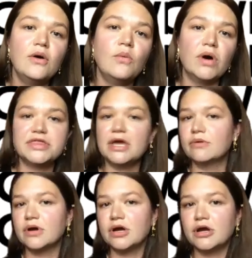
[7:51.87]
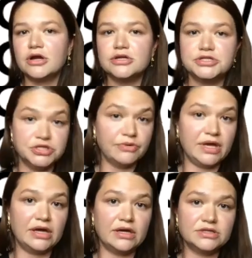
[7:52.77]
what they were
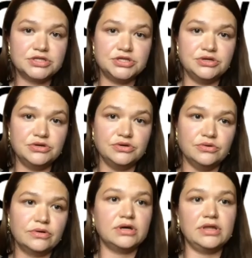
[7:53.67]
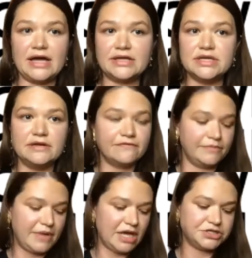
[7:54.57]
doing to collect
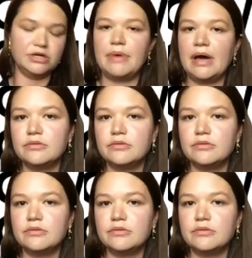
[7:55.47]
information about